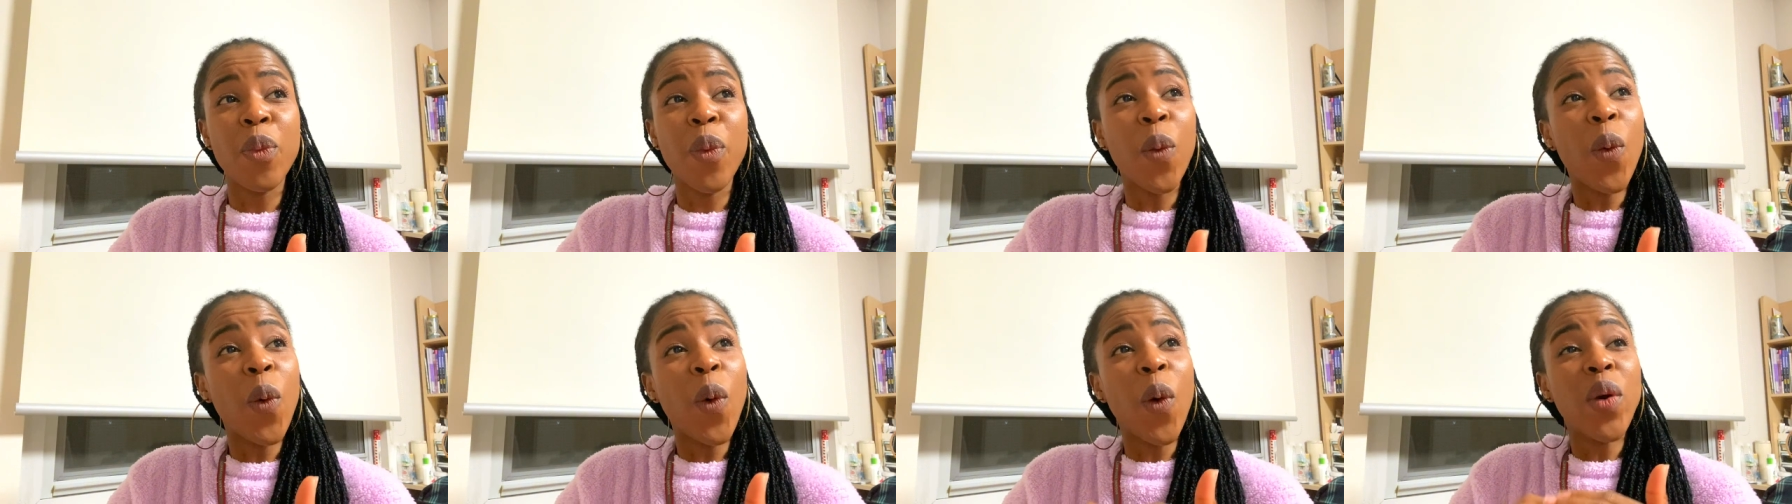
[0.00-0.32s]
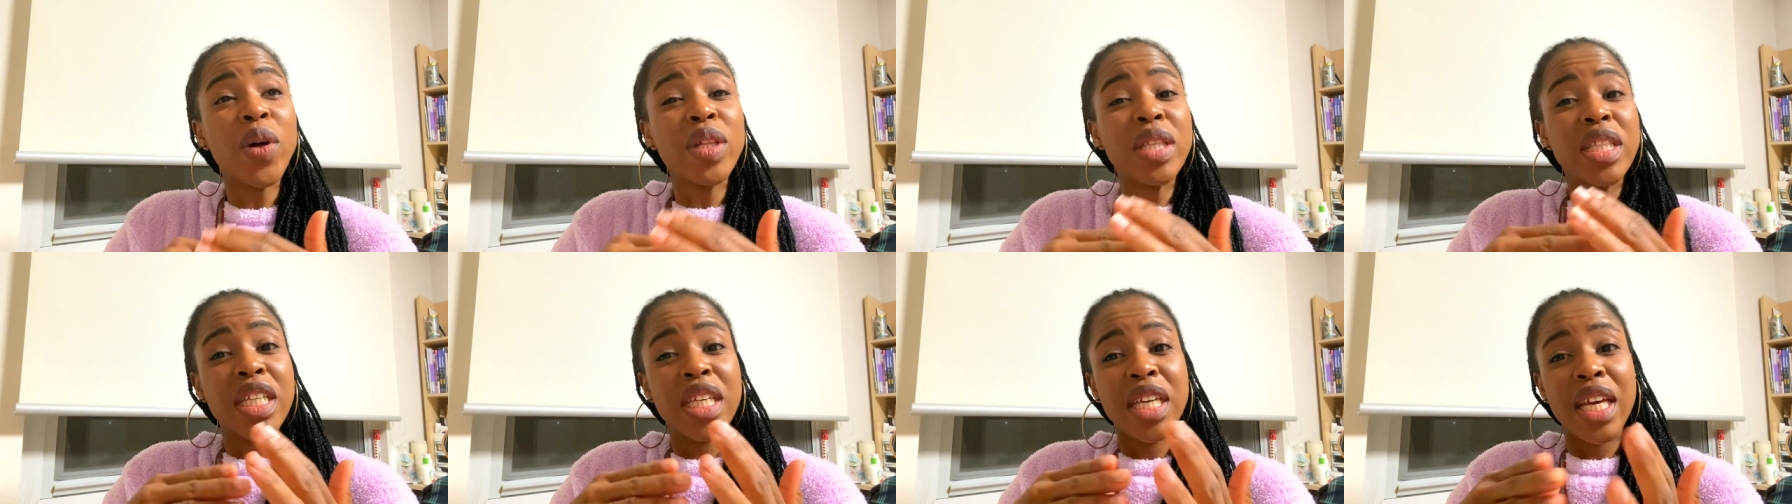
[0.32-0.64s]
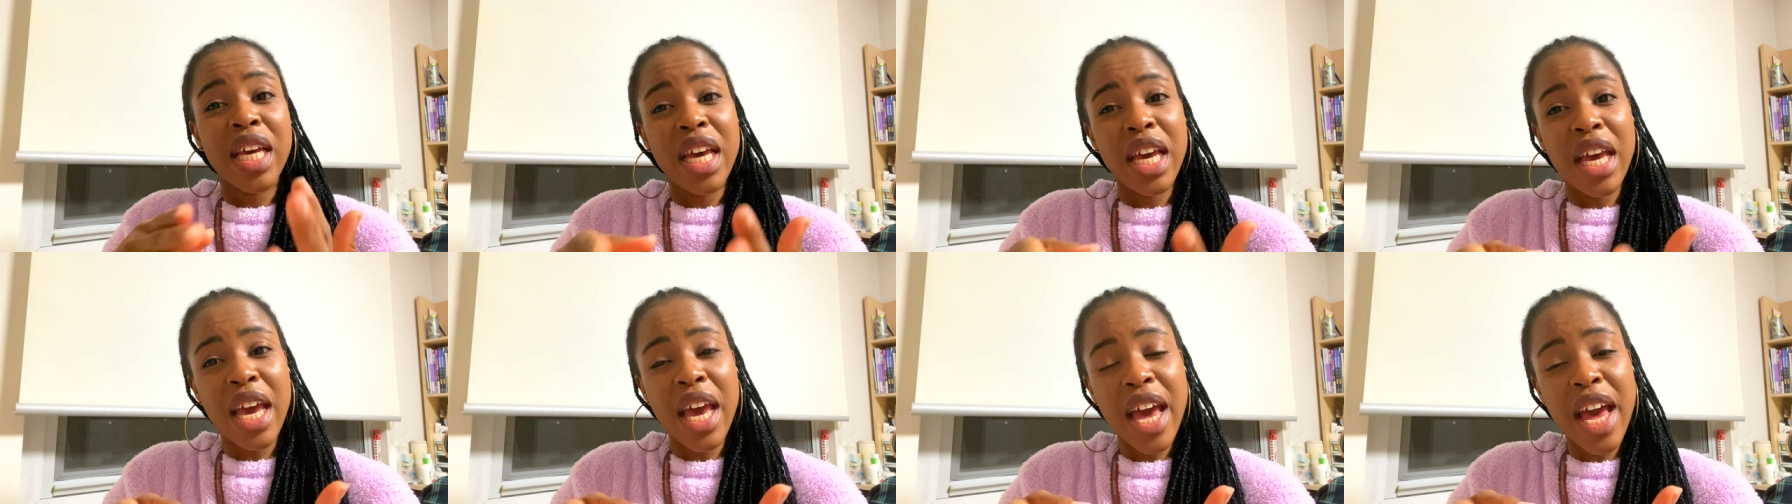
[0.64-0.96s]
on the
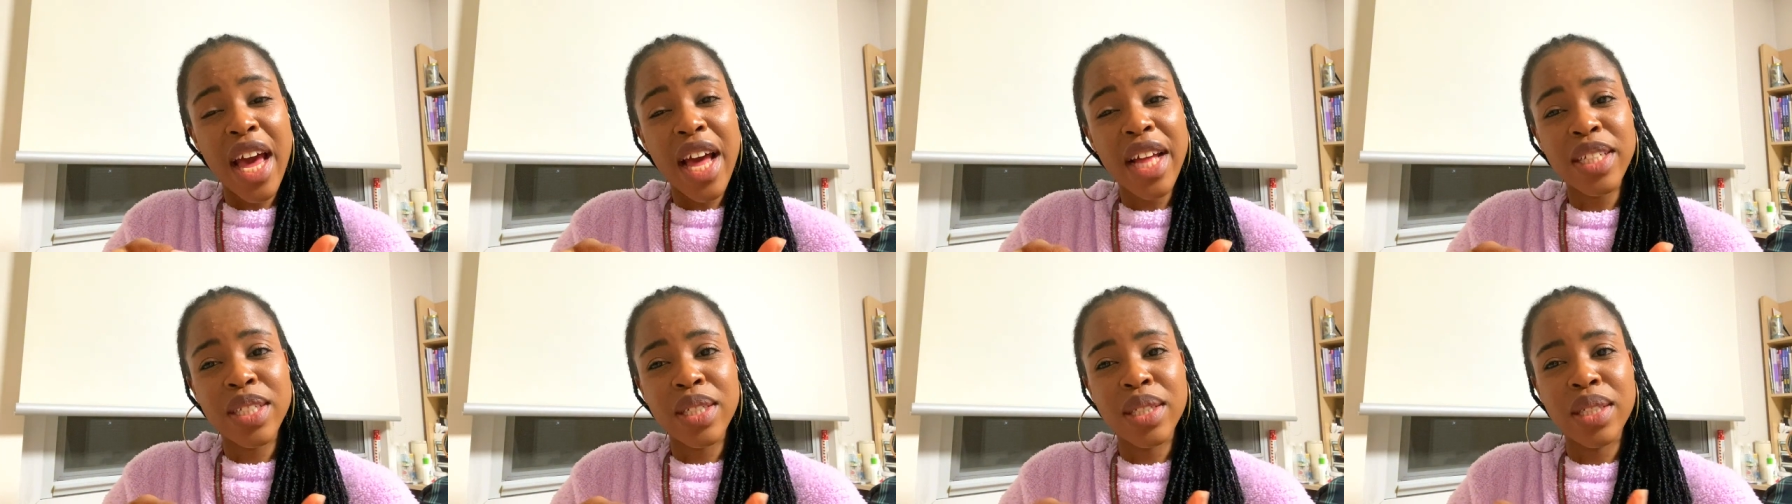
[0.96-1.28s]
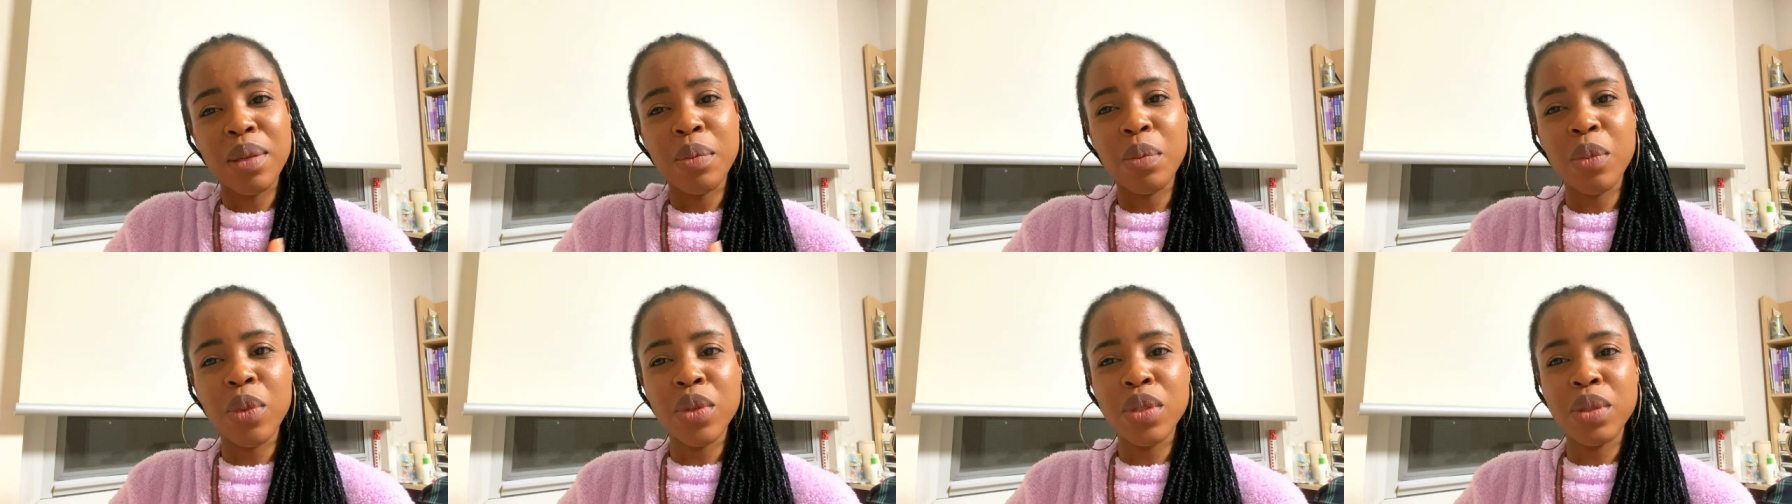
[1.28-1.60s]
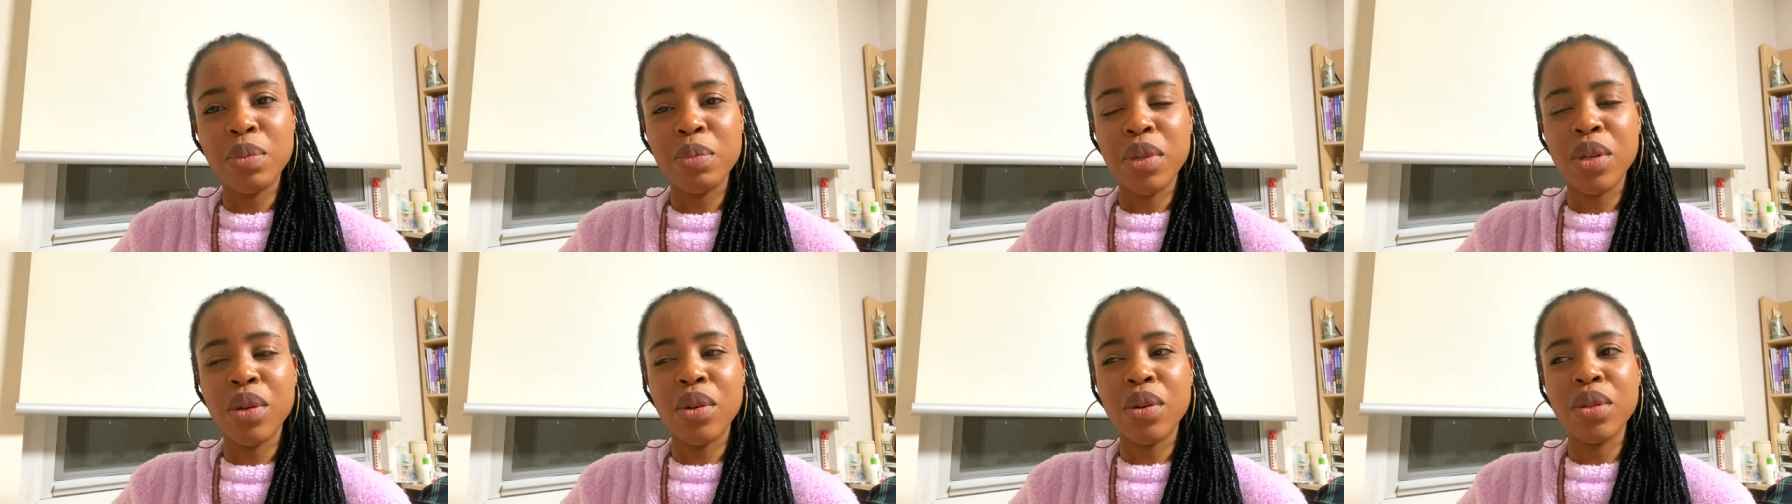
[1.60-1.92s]
edge the
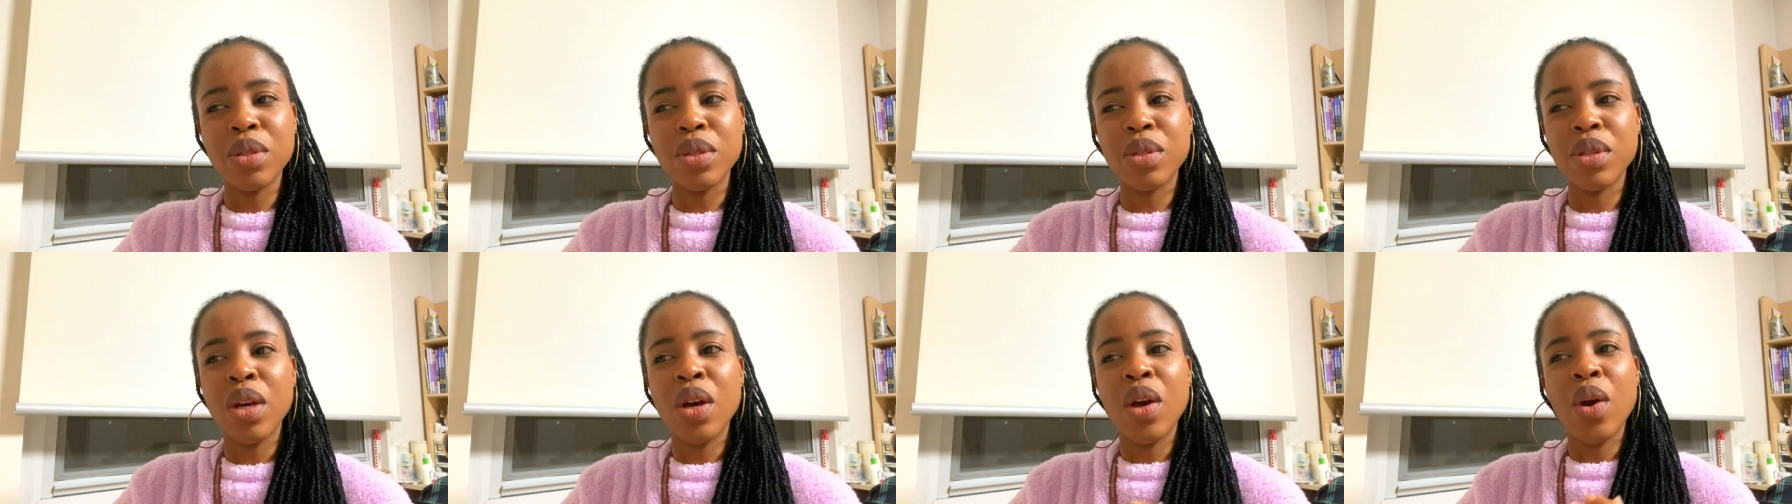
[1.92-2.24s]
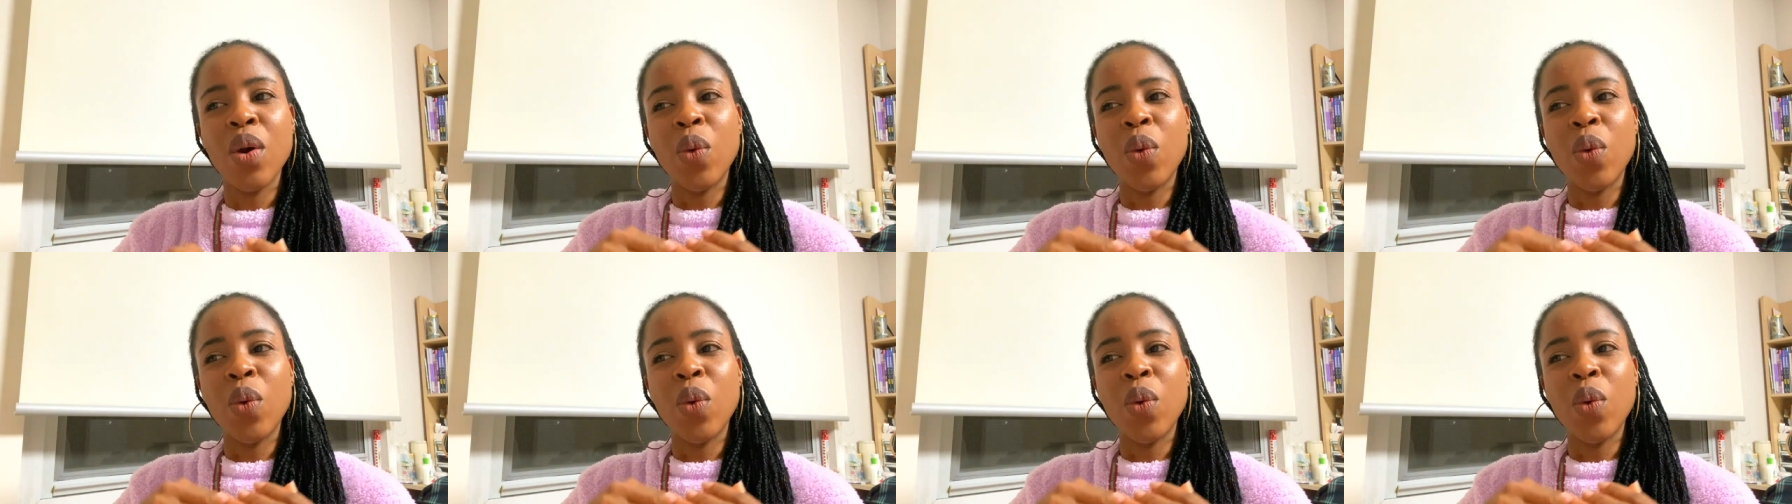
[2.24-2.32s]
most, because